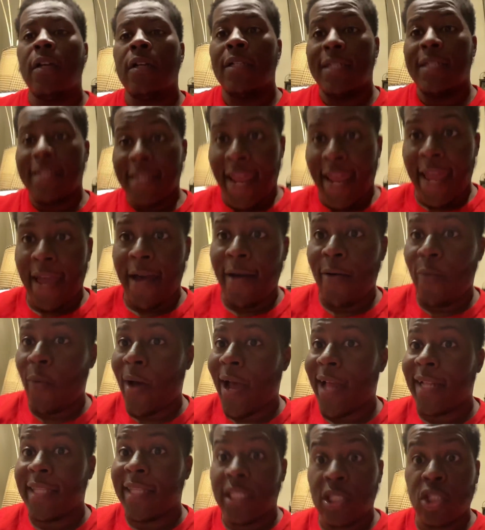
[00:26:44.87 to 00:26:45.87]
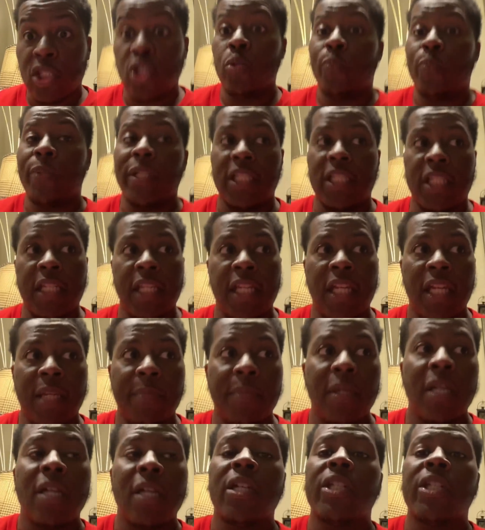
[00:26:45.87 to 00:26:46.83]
now. Why it's super cheap.